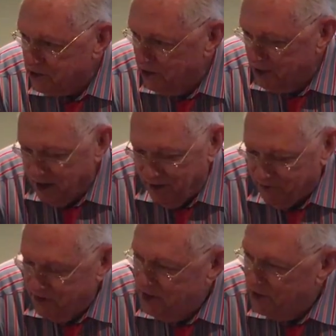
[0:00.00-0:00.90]
turning
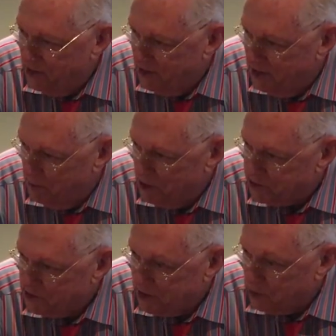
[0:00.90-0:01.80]
off the
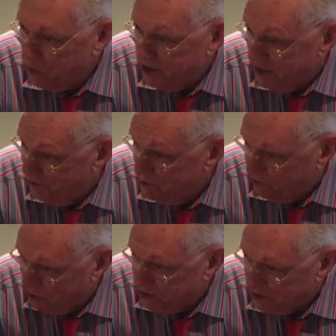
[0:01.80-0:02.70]
muscles that are weak even
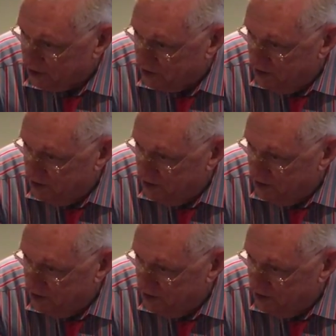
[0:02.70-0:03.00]
further.